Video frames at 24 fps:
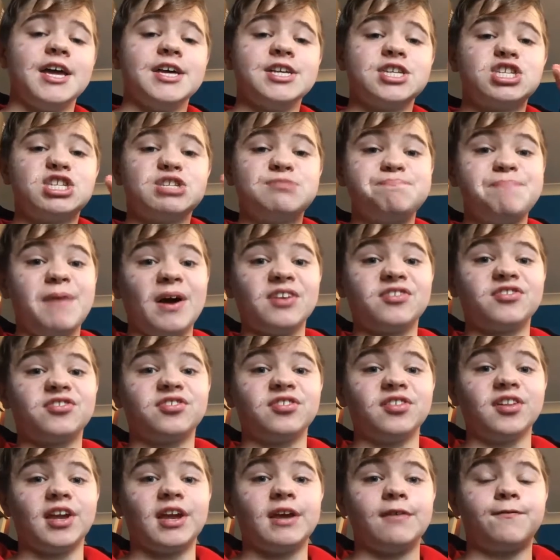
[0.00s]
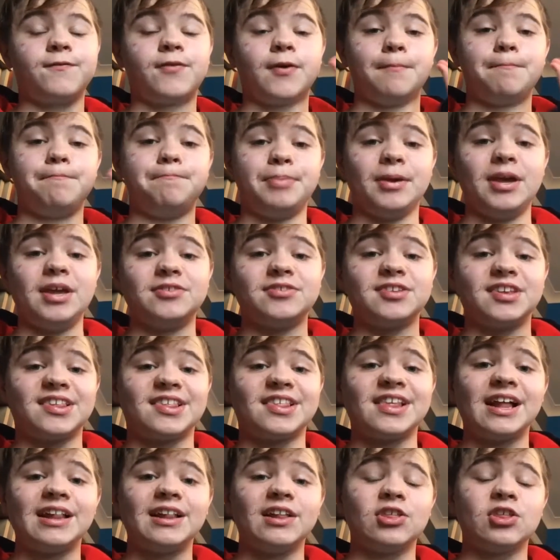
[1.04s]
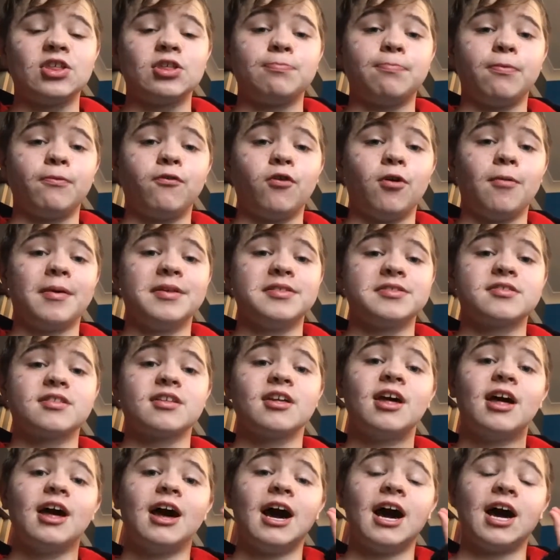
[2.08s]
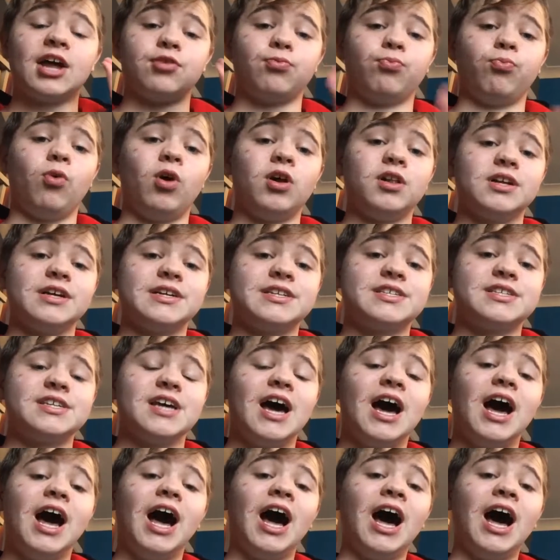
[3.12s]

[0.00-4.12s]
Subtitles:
especially from Peter Sellers' performance as Wallace.